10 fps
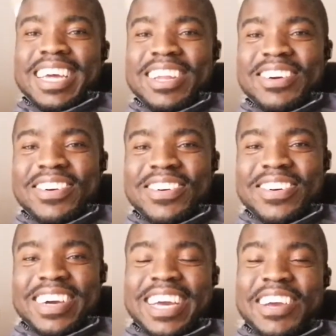
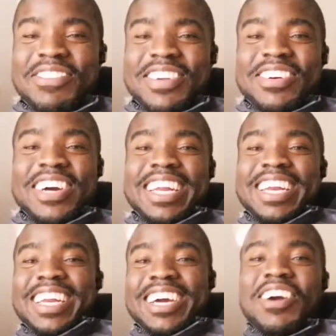Hello
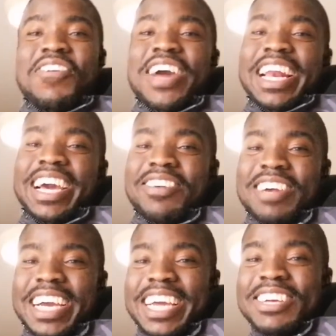everyone,
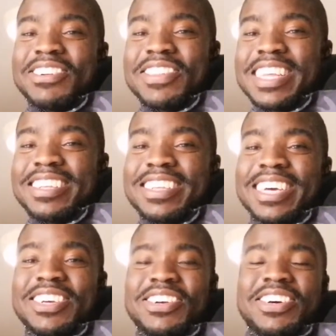welcome again to this
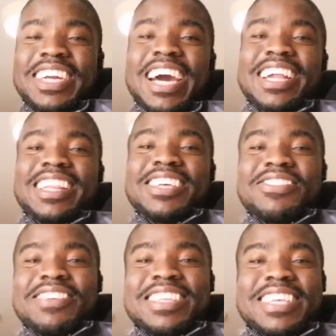session, and this
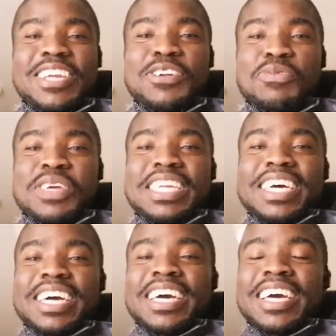is Vincent
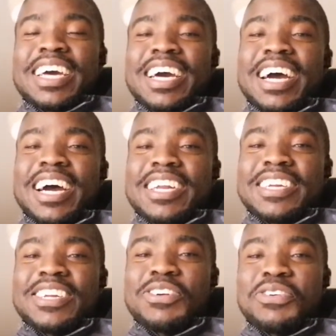Obita,
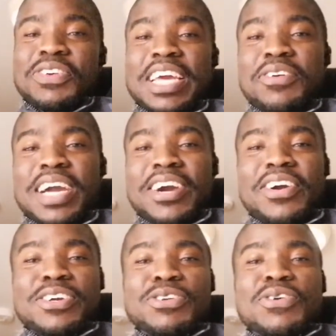and today we are
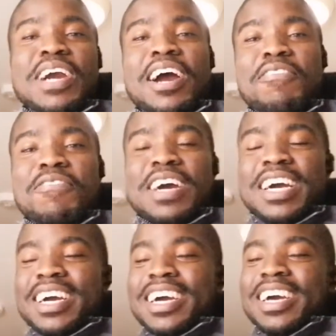going to
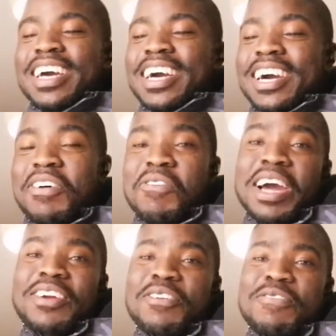cover
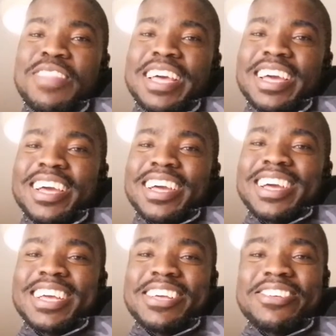one of
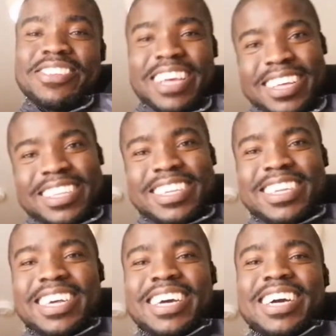the
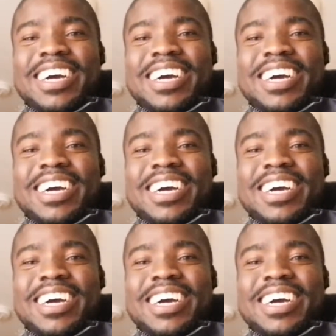easiest